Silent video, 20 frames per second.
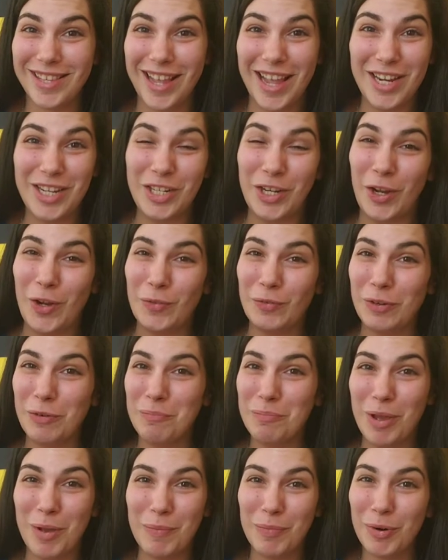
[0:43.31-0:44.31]
I don't
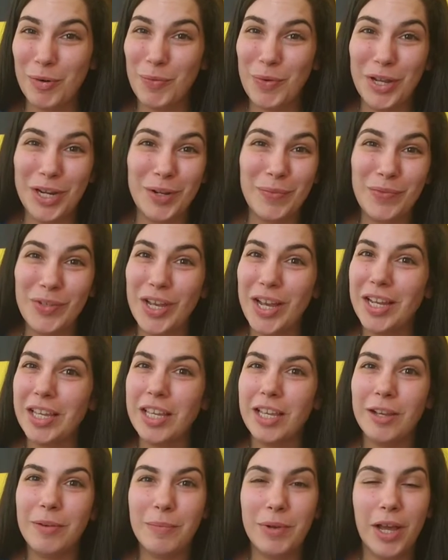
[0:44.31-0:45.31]
remember what I'm
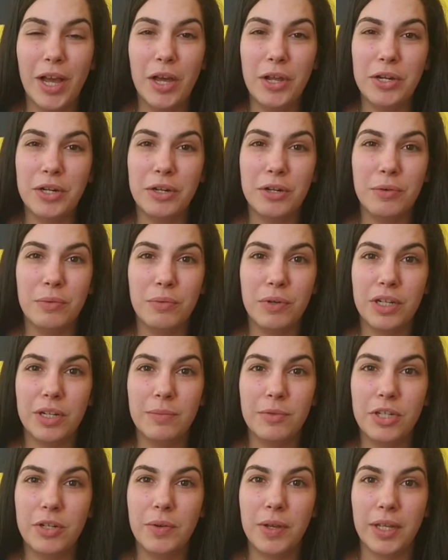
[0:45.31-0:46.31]
talking about or what
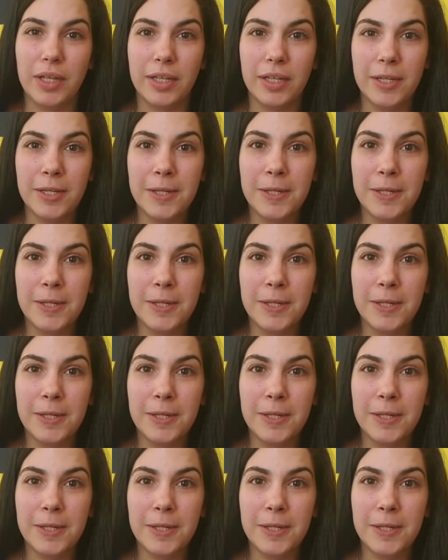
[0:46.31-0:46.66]
I'm doing.